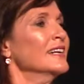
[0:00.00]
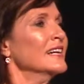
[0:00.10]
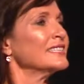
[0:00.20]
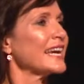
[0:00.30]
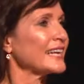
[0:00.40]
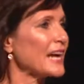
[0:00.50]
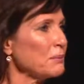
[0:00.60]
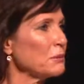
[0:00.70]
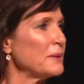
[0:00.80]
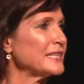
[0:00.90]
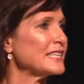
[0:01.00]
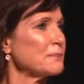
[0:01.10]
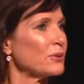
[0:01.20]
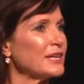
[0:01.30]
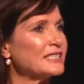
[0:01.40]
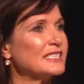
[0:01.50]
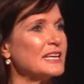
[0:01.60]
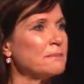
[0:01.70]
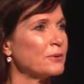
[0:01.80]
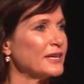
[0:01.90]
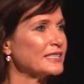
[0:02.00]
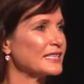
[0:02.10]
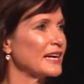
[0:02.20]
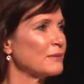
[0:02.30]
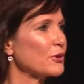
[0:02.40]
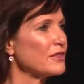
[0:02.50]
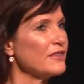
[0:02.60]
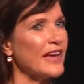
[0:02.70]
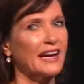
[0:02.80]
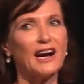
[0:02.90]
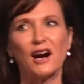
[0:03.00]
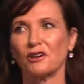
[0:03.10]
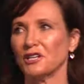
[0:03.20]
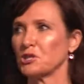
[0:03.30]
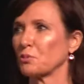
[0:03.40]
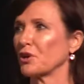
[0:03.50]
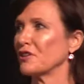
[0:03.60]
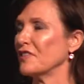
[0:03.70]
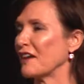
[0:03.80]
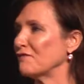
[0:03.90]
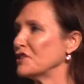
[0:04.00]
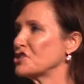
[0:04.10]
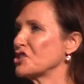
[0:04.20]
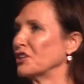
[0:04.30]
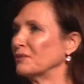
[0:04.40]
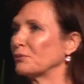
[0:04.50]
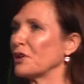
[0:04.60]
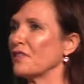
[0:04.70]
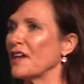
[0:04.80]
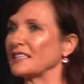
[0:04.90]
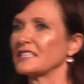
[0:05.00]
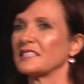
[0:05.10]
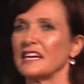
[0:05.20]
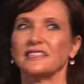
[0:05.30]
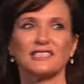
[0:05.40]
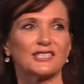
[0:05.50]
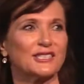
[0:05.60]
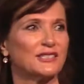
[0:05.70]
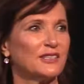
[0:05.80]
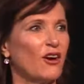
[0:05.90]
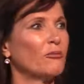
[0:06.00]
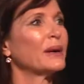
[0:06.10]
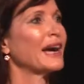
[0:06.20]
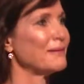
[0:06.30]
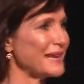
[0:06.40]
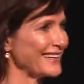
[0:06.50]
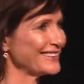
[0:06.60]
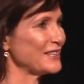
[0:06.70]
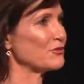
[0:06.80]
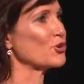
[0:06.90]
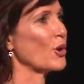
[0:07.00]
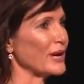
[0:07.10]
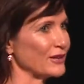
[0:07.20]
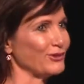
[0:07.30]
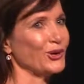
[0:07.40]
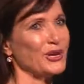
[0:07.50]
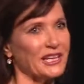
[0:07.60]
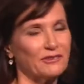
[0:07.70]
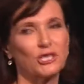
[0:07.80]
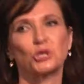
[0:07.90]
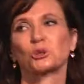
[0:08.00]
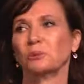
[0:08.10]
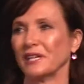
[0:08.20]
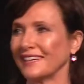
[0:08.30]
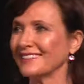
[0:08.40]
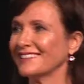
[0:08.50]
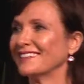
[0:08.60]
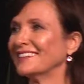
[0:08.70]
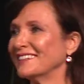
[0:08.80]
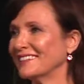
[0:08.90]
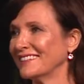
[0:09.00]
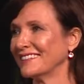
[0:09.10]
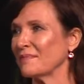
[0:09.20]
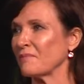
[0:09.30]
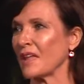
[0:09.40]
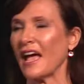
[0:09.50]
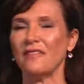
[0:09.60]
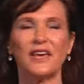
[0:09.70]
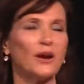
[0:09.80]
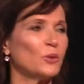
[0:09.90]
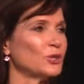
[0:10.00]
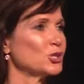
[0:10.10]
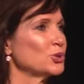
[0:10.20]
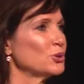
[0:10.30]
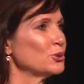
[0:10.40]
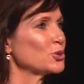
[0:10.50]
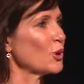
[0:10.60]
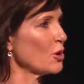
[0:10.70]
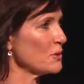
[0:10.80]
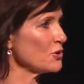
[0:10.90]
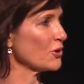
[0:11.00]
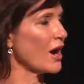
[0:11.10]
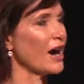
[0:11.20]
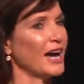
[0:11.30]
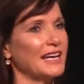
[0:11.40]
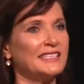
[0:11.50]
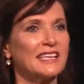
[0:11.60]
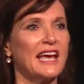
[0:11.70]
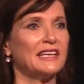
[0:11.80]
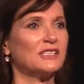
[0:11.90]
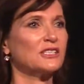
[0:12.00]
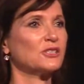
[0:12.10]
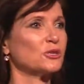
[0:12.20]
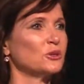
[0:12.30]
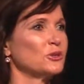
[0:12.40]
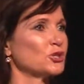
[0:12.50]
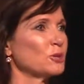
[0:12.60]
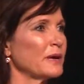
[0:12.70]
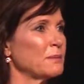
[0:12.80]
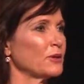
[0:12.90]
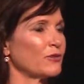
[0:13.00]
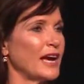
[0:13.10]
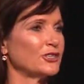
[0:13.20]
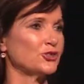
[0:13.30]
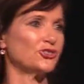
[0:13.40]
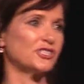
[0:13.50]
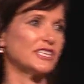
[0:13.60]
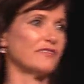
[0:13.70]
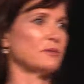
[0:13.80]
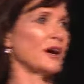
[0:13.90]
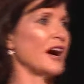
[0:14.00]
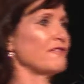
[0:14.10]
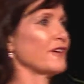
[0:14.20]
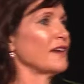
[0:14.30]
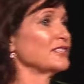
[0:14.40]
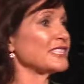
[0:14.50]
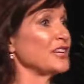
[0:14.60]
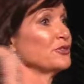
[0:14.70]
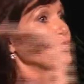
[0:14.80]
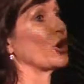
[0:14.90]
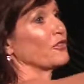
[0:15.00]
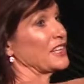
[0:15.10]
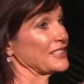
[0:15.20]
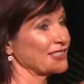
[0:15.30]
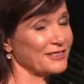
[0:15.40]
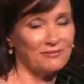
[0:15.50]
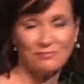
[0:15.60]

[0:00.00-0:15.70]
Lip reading: Take a couple of big deep breaths, breathe in that courage, breathe in that vision, breathe in that sense of becoming, of growing, of learning, of contributing. And then I want you to open your eyes, and to two people around you, just give them a high five and say, "You've got this."